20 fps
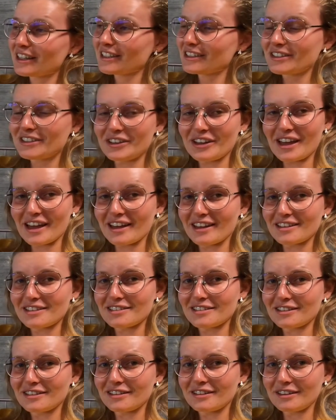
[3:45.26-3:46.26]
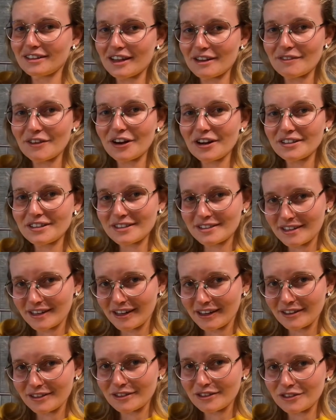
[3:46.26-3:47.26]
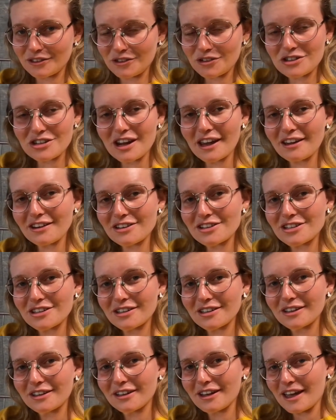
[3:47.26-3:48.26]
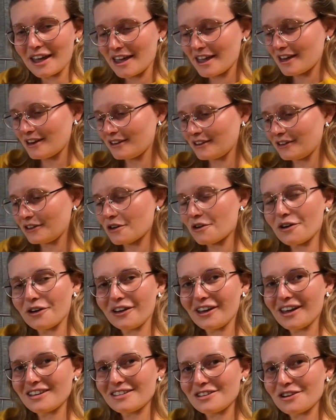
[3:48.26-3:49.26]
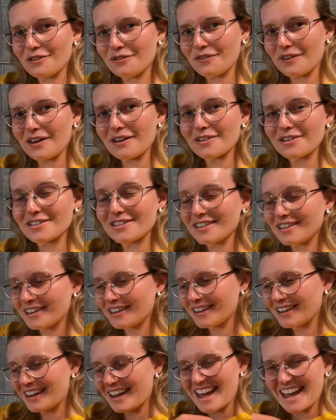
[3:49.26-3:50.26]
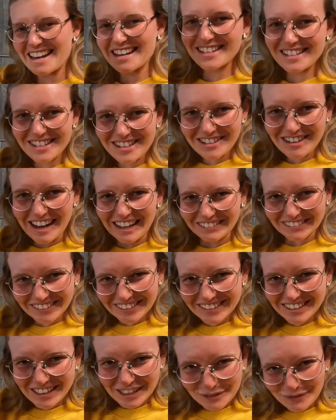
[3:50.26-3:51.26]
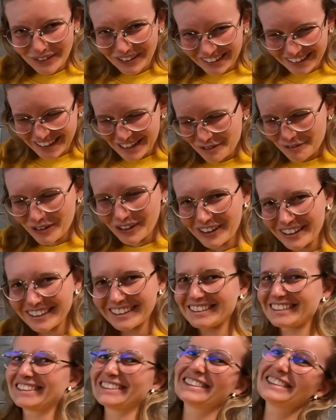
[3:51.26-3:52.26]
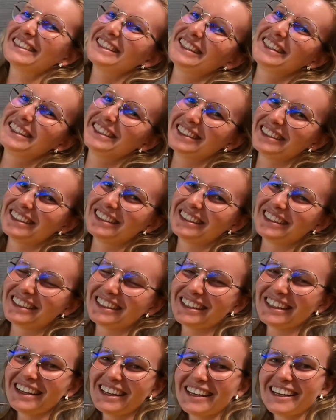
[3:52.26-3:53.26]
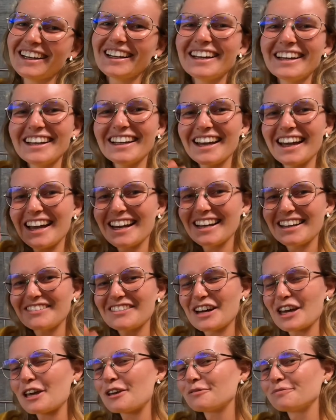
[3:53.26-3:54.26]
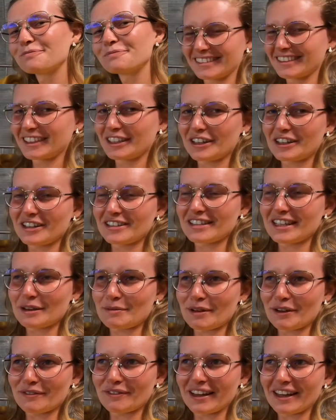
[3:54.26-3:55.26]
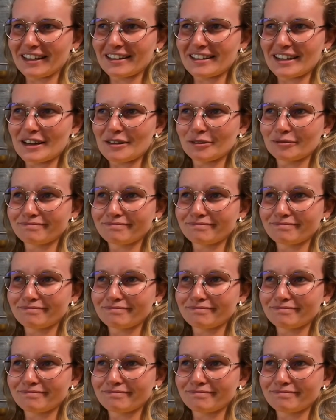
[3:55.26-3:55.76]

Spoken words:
So guys, never hesitate to change and go against your fears and travel this fucking world. Anyway, gonna take my flight now.